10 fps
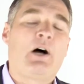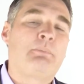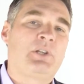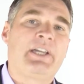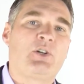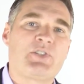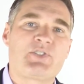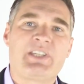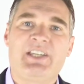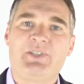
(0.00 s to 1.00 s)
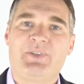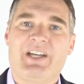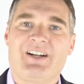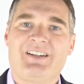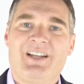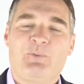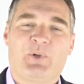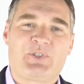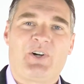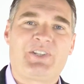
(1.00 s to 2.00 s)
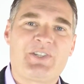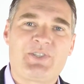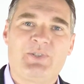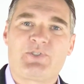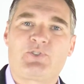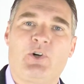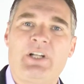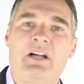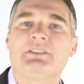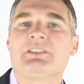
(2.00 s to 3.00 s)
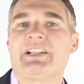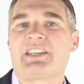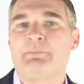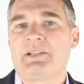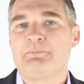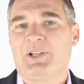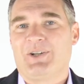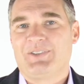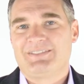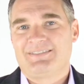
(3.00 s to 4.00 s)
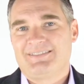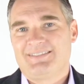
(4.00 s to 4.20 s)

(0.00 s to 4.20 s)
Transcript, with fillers: and I'll plan on seeing you there. We'll talk to you soon. Scroll down, click the button below.